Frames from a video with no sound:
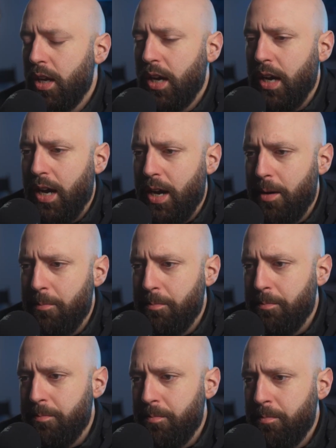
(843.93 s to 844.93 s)

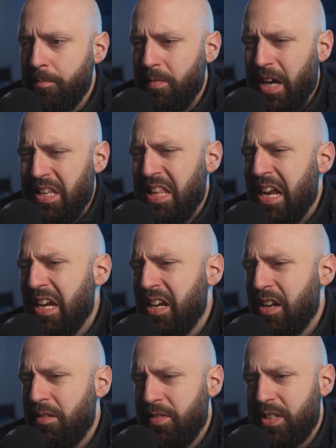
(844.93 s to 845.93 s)
Um, and that in
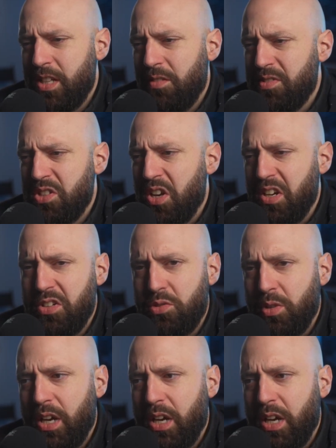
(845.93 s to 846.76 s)
and of itself is not an issue.